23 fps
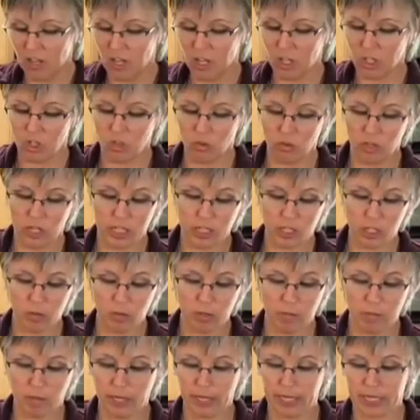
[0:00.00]
so these are
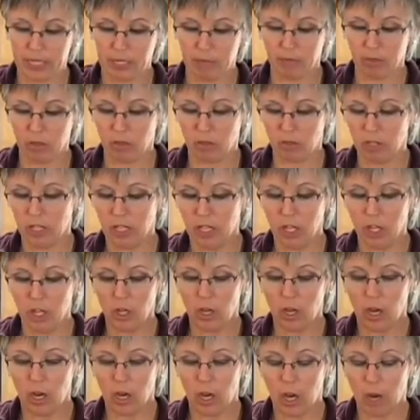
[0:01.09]
replaceable.
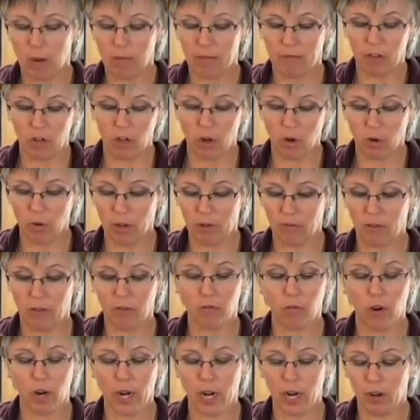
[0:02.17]
Um, if you don't, if
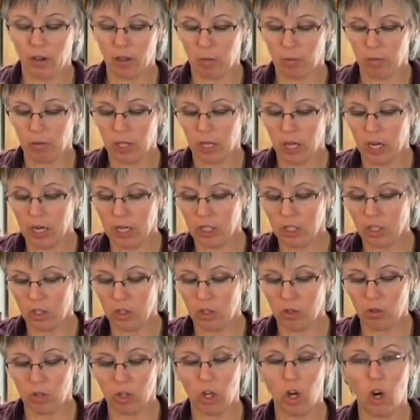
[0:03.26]
you've run out of the plugs,
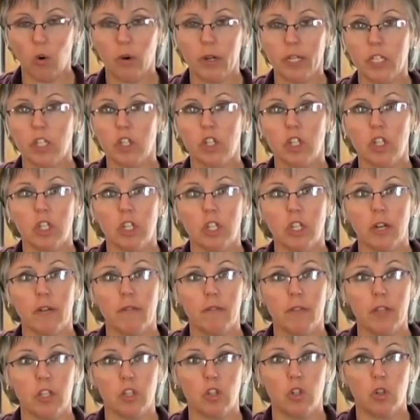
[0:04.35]
you can always just stuff
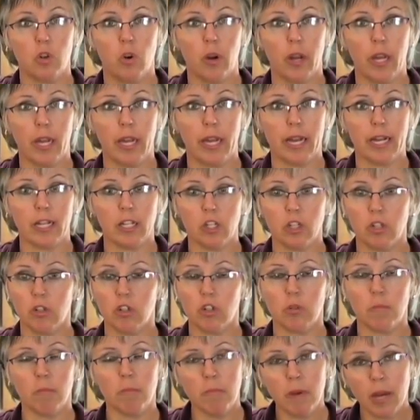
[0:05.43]
this toy again. So
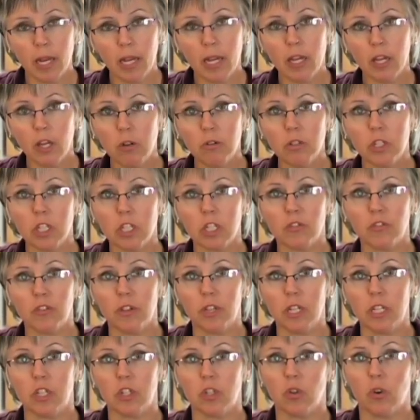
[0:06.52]
there's many uses for
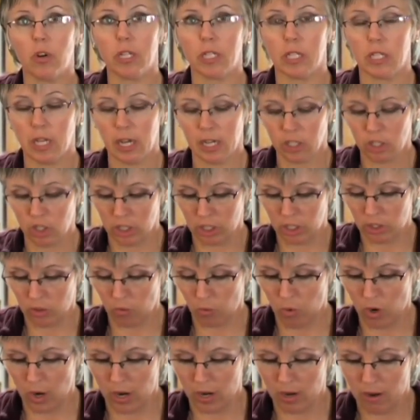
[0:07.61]
these toys, not just the
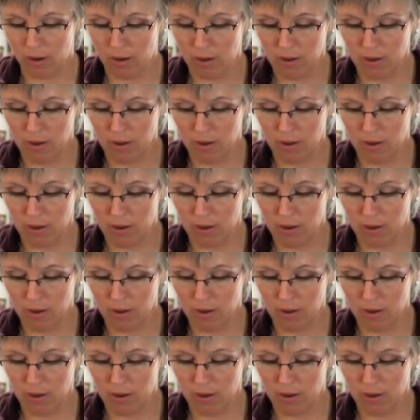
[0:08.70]
one,